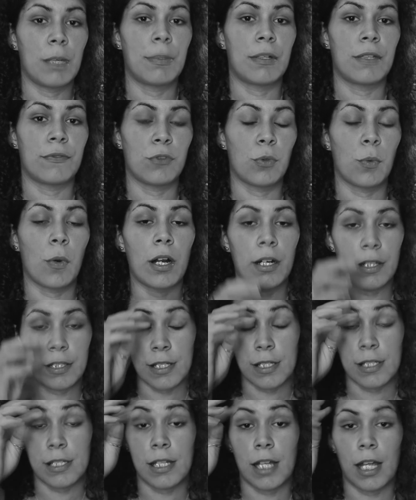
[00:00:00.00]
But if you wanted
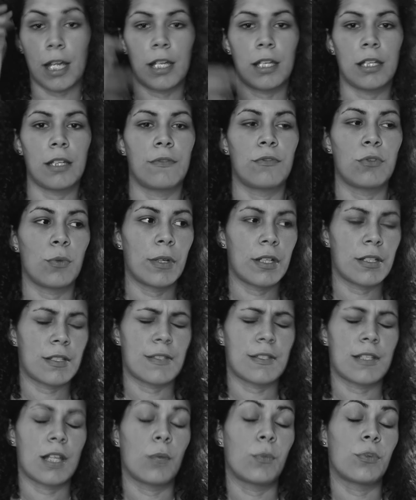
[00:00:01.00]
to stay
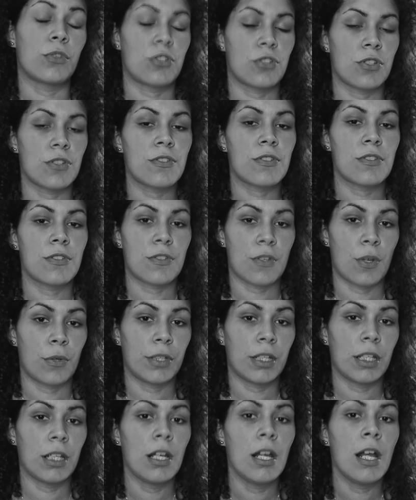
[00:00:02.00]
with just
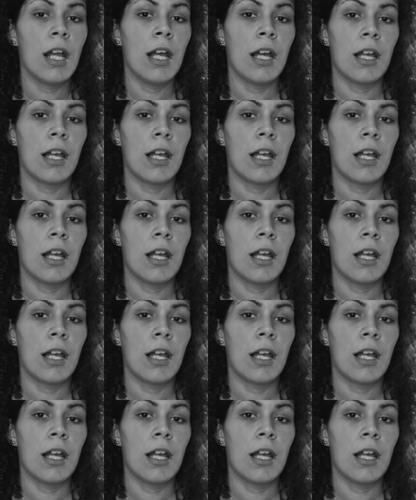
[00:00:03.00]
Sony,